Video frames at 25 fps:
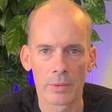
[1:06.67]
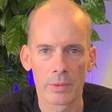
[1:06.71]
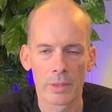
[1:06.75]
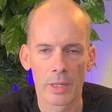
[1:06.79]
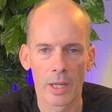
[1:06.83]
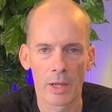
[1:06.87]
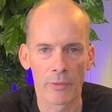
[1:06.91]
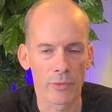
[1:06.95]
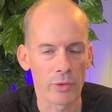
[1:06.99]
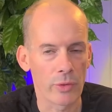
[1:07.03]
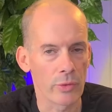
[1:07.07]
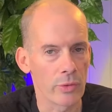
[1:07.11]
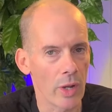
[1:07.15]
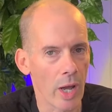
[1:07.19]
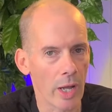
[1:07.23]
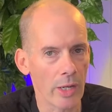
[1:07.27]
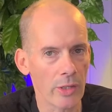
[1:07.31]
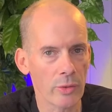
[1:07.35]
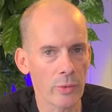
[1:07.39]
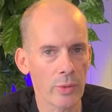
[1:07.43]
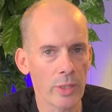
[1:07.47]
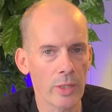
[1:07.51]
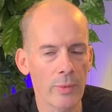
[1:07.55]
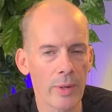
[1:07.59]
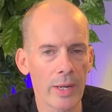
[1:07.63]
If you're not
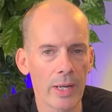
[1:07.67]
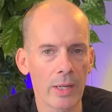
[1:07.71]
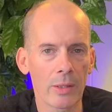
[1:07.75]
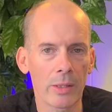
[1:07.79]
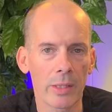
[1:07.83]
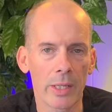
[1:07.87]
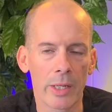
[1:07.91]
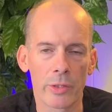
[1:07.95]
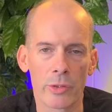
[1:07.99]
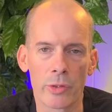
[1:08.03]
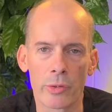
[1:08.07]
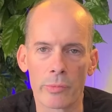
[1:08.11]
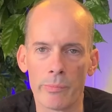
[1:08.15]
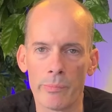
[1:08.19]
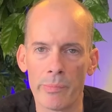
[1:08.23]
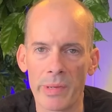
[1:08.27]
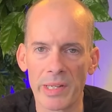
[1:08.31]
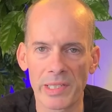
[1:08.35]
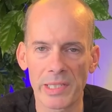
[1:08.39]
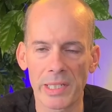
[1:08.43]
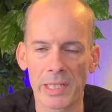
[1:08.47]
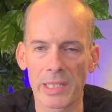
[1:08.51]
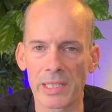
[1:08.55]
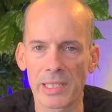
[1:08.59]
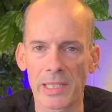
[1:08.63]
doing well and you're
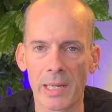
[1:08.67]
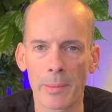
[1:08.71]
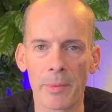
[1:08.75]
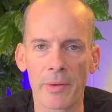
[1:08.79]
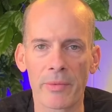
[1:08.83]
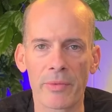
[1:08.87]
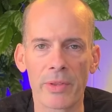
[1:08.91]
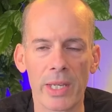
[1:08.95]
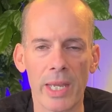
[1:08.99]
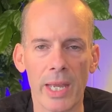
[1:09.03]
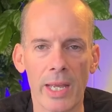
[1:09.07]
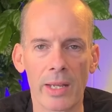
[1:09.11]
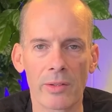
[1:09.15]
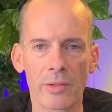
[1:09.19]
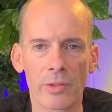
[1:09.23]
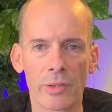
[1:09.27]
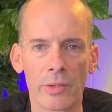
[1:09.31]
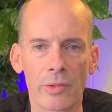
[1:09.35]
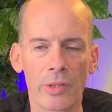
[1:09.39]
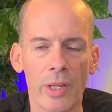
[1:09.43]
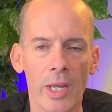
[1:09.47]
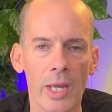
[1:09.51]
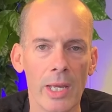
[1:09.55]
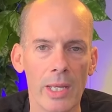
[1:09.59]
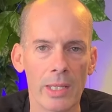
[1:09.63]
missing some of the
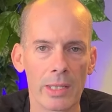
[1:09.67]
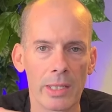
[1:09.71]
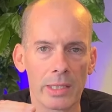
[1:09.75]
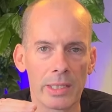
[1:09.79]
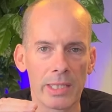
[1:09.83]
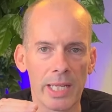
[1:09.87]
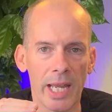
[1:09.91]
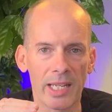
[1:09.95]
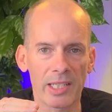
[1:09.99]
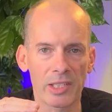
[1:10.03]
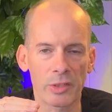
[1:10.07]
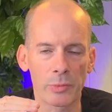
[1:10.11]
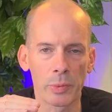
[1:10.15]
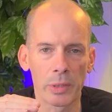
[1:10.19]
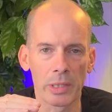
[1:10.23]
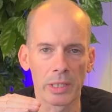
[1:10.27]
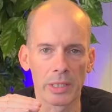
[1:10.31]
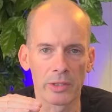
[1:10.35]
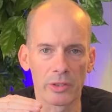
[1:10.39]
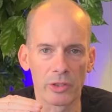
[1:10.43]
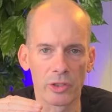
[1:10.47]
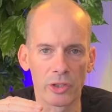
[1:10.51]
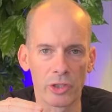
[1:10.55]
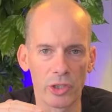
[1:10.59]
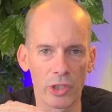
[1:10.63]
answers, the test will
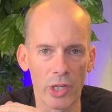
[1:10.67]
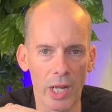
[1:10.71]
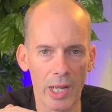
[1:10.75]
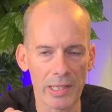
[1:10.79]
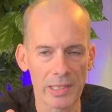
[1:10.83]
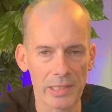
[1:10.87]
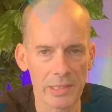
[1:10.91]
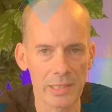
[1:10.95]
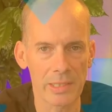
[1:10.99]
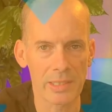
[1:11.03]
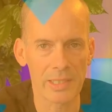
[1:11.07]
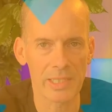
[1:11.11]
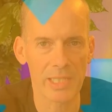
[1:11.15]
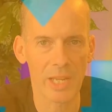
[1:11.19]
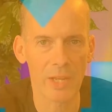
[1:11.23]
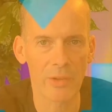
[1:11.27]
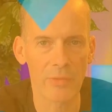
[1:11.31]
adjust itself